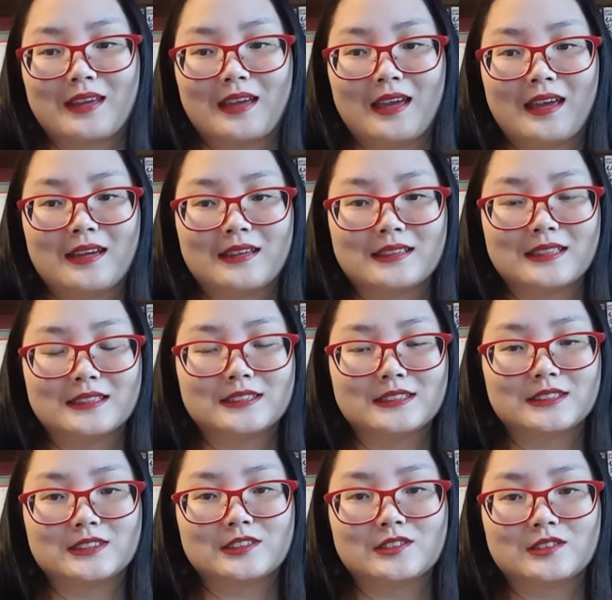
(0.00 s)
and I
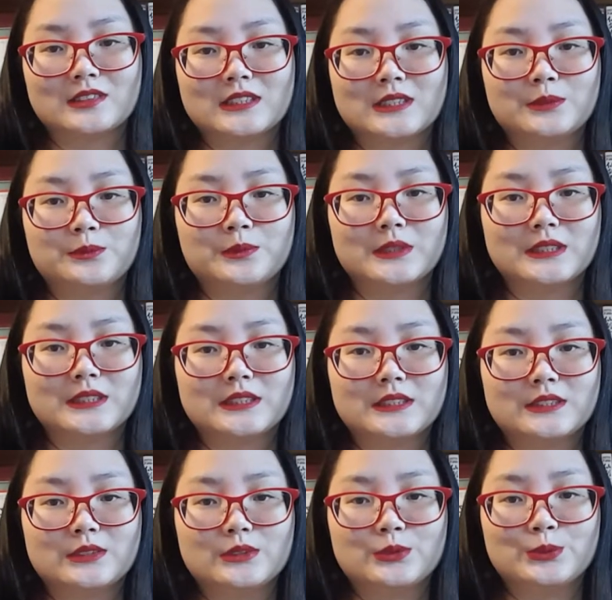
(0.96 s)
just really
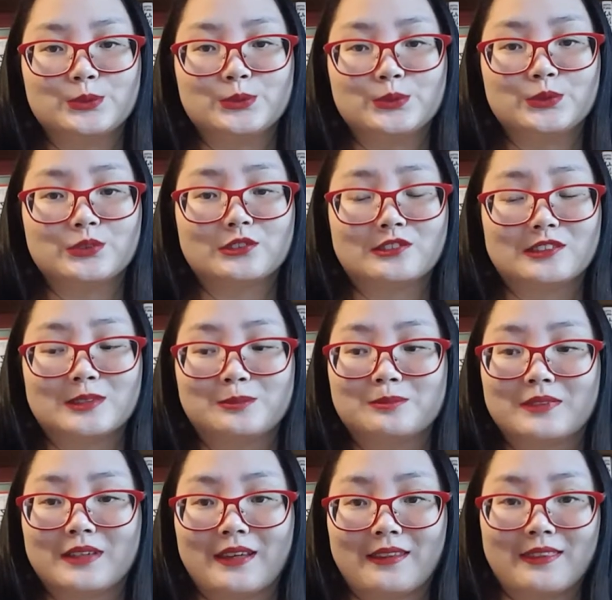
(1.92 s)
wanted to
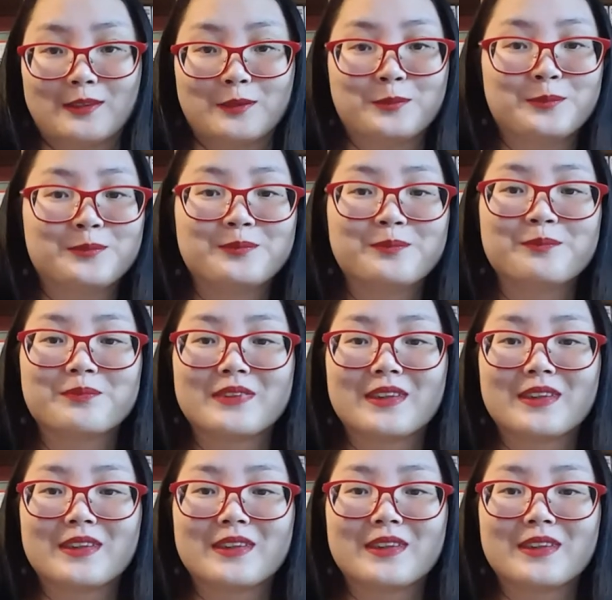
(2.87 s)
scream at them